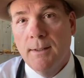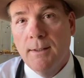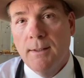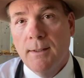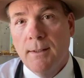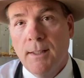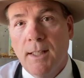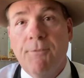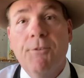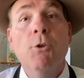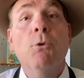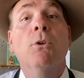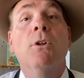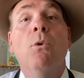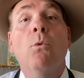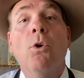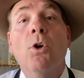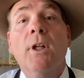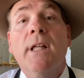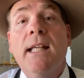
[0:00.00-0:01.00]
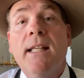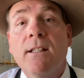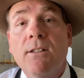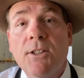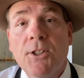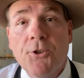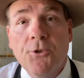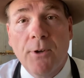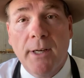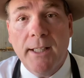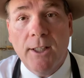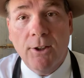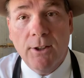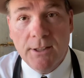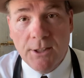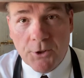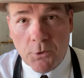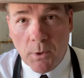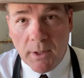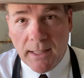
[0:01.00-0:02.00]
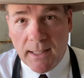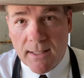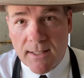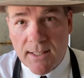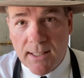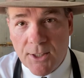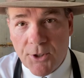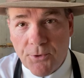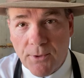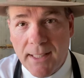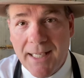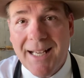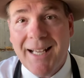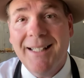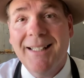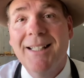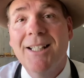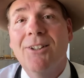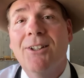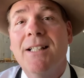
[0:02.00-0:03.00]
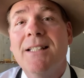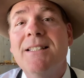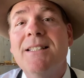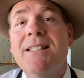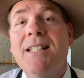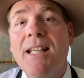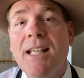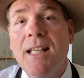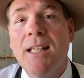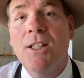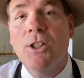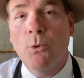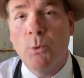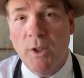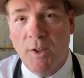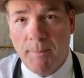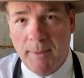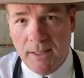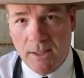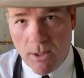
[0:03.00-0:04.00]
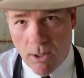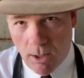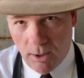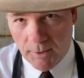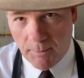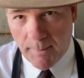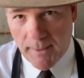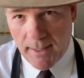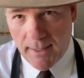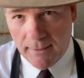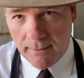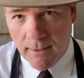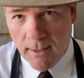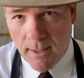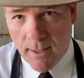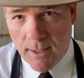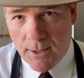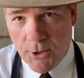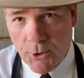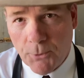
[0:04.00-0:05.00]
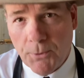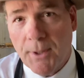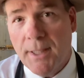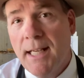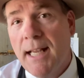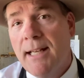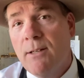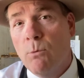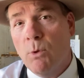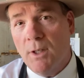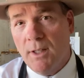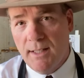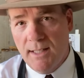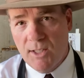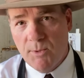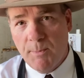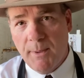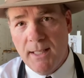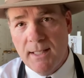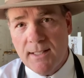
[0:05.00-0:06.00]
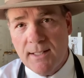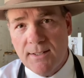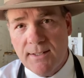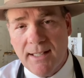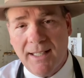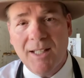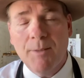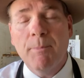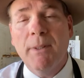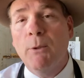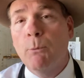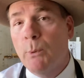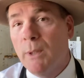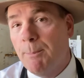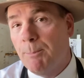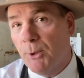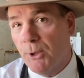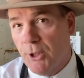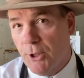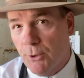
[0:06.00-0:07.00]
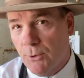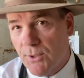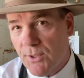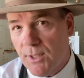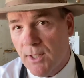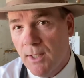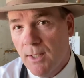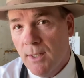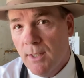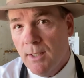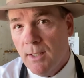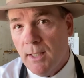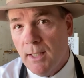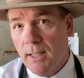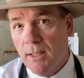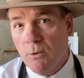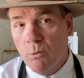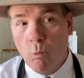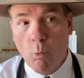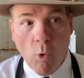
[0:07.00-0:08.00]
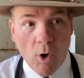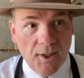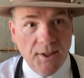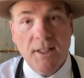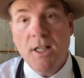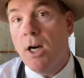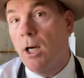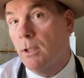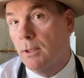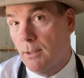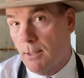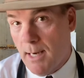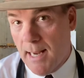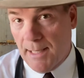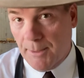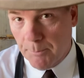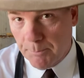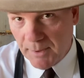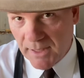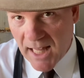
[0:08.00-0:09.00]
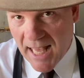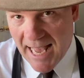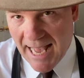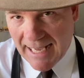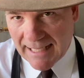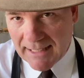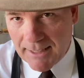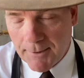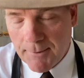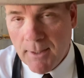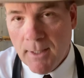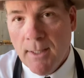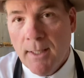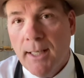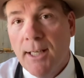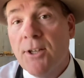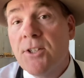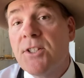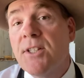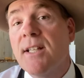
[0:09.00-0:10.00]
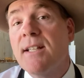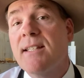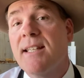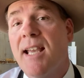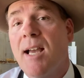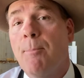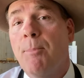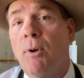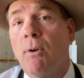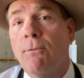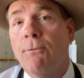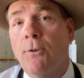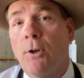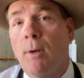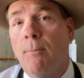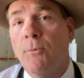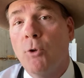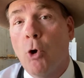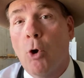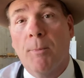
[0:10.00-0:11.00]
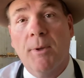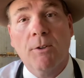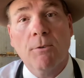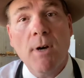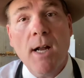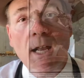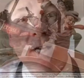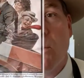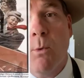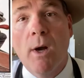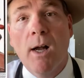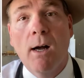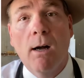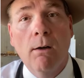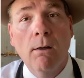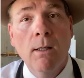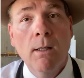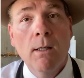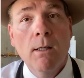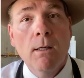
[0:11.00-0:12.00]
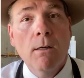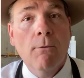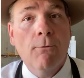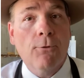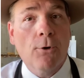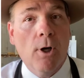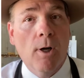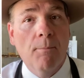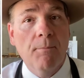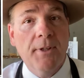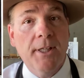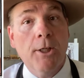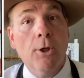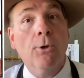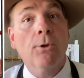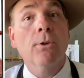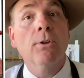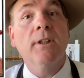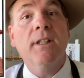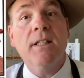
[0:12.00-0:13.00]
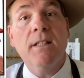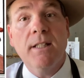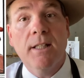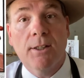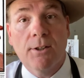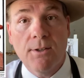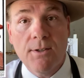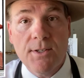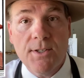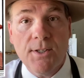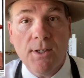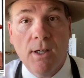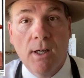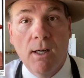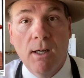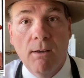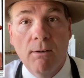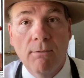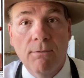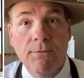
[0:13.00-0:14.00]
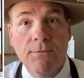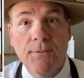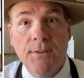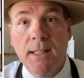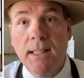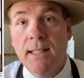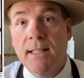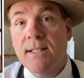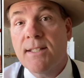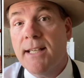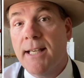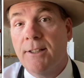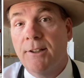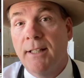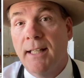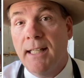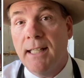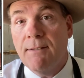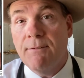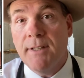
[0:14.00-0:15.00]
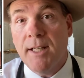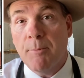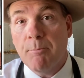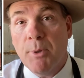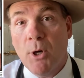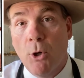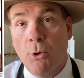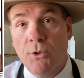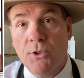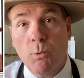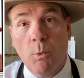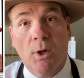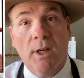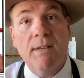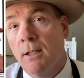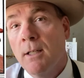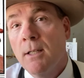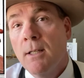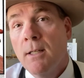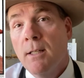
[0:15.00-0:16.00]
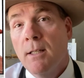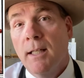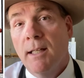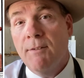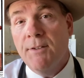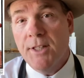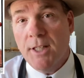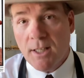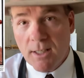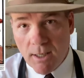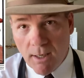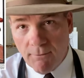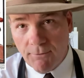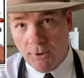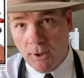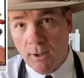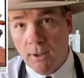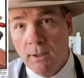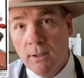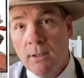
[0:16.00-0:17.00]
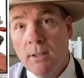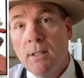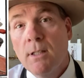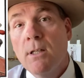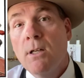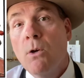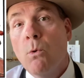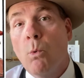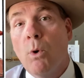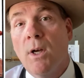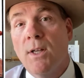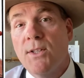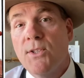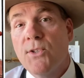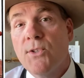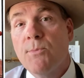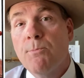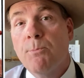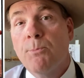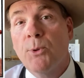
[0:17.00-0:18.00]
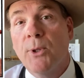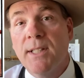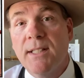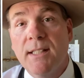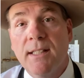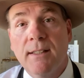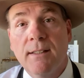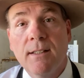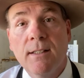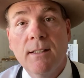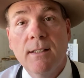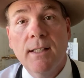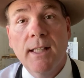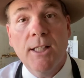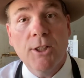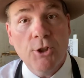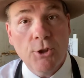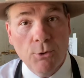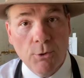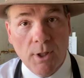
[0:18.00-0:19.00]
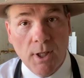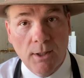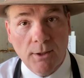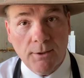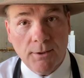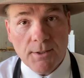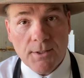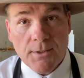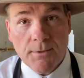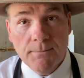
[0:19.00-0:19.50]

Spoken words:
If you were a working illustrator in the 20th century, I guarantee you would have been called upon to create one of these pieces that could be reproduced in 1 color and black. Here's an example from Norman Rockwell from the early years of the Saturday Evening Post, where even the cover was printed in 2 colors.